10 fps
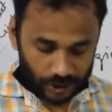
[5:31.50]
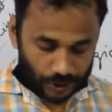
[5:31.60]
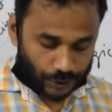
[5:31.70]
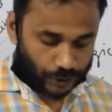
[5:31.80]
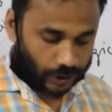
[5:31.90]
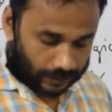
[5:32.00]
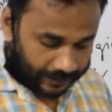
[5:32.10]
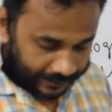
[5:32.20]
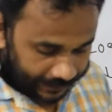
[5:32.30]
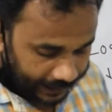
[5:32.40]

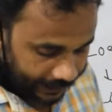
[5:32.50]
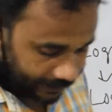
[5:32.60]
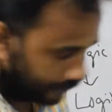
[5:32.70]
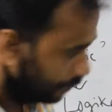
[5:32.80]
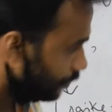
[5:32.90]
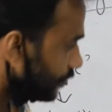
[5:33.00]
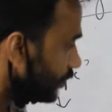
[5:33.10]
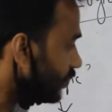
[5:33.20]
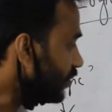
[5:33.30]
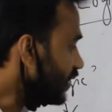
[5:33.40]
So
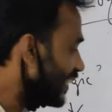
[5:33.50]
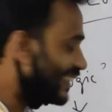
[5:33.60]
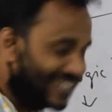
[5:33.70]
here